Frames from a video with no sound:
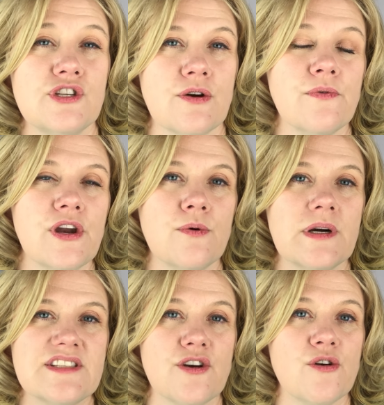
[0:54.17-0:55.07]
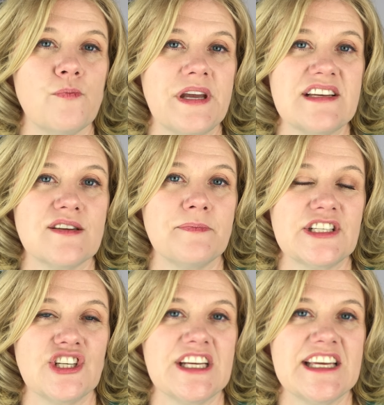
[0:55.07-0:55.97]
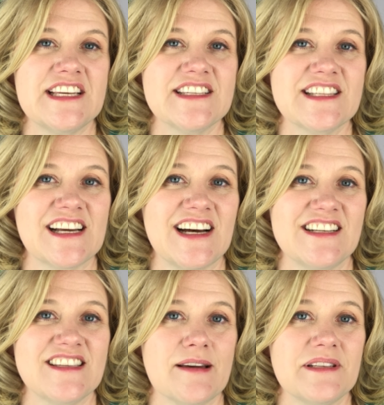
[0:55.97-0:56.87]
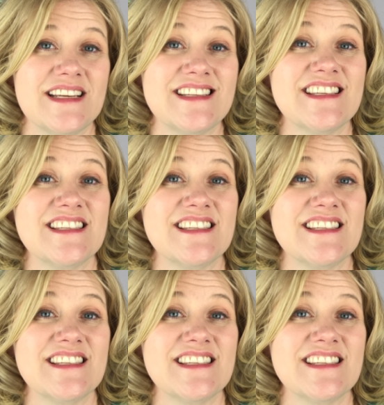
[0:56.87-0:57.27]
don't know what zero-based budgeting is, the concept is